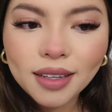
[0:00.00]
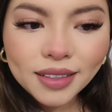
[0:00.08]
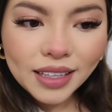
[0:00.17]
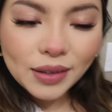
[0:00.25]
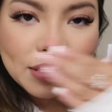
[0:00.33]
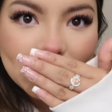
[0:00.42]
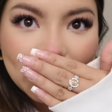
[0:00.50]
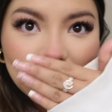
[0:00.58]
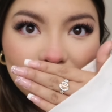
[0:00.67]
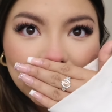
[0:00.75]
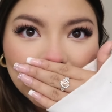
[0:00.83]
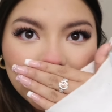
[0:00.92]
that was
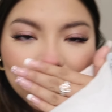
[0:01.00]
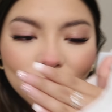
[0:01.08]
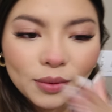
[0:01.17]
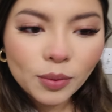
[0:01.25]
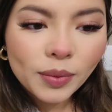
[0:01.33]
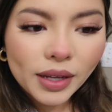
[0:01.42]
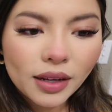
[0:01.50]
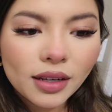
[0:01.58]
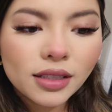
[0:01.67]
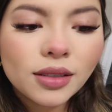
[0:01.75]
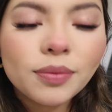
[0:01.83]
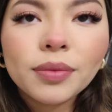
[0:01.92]
sounded so oh my gosh